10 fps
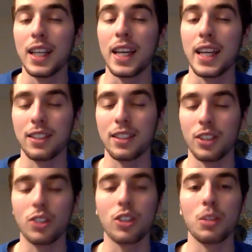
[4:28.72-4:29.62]
and is
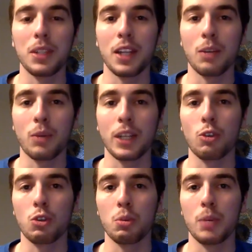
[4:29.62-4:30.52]
there going to be that right
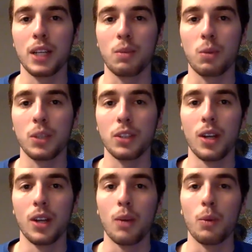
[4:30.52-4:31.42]
quarterback for you,
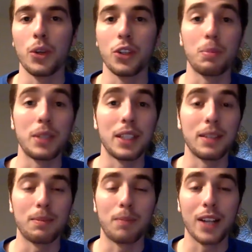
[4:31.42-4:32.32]
whether it be
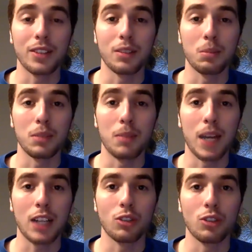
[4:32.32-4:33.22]
possibly
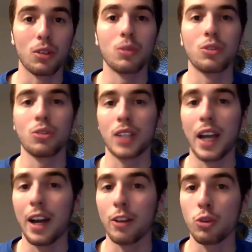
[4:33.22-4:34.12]
Mac Jones or
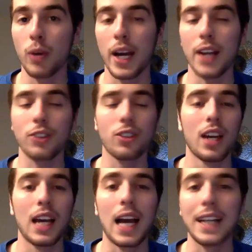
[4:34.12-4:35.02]
Kyle Trask?
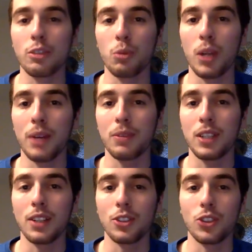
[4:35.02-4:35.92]
I guess we'll have to
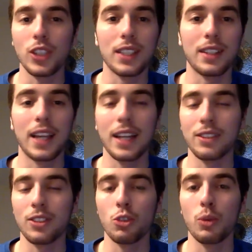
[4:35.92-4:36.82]
kind of see that
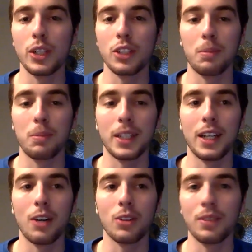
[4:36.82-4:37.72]
situation play
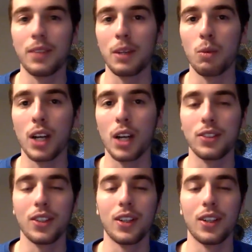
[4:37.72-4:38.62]
out if they want
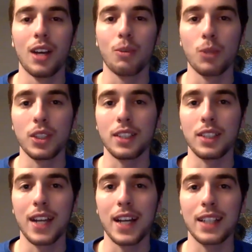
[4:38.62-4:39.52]
to really
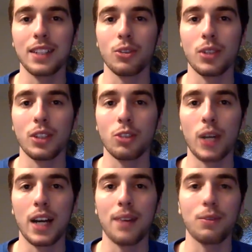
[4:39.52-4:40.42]
attack it during the
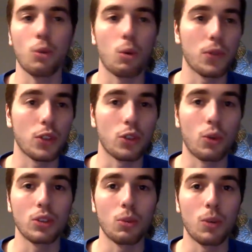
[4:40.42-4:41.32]
draft or if they're
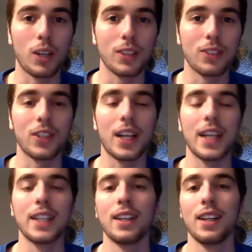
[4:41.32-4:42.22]
going to want to
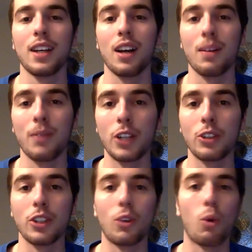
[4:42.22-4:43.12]
sign a
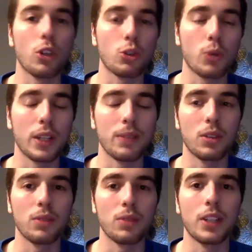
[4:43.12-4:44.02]
veteran or trade
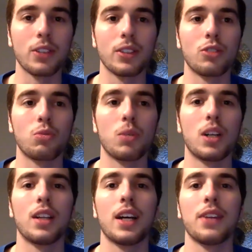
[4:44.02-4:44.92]
for a veteran as
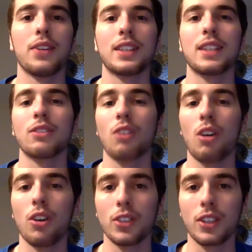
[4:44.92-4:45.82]
well. I think that's
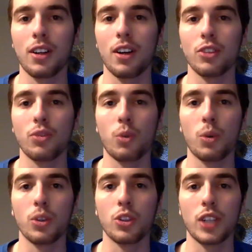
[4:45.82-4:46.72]
all in the cards for
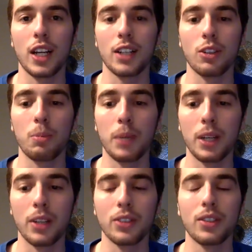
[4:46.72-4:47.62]
the Chicago
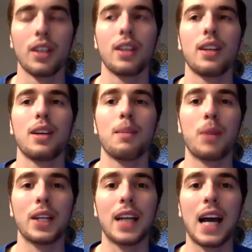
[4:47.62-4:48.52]
Bears.
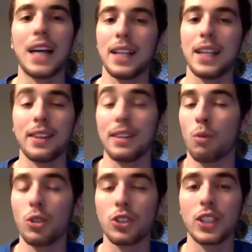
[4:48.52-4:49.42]
But
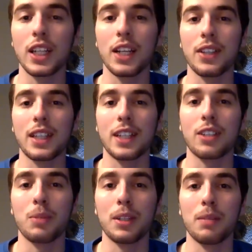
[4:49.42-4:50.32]
once again, I think that
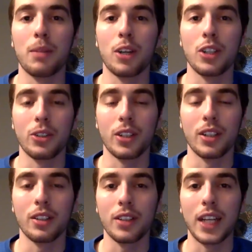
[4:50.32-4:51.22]
could be a
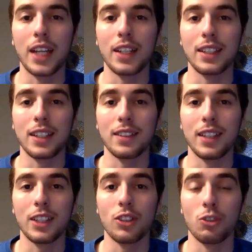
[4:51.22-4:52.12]
Mariota landing
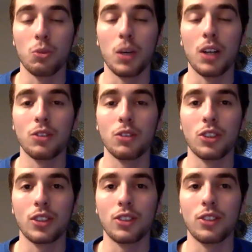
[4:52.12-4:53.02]
destination as well,
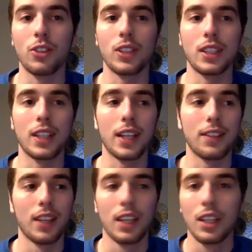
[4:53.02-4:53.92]
just considering that
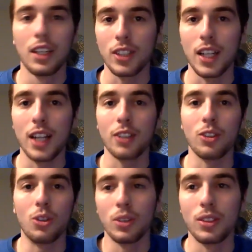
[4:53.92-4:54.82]

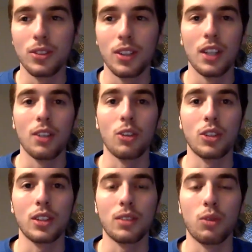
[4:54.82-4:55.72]
Chicago is
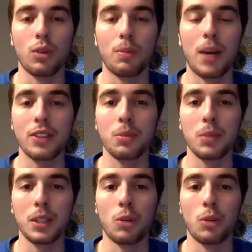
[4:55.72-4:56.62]
looking for
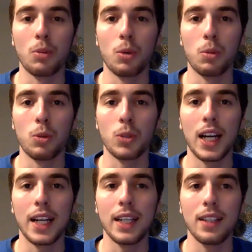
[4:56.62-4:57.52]
possibly a more mobile
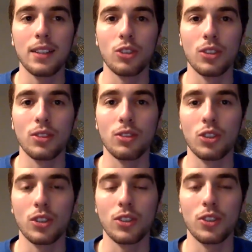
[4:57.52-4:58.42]
guy,
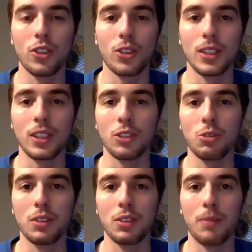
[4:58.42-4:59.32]
just considering the
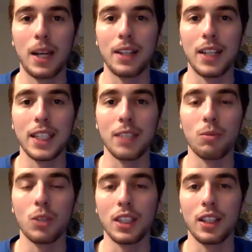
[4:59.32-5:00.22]
history of Matt Nagy and
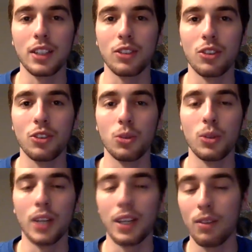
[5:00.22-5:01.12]
what he likes to
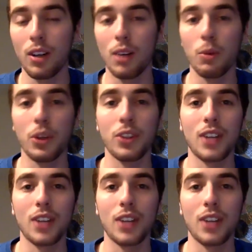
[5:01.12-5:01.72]
do with his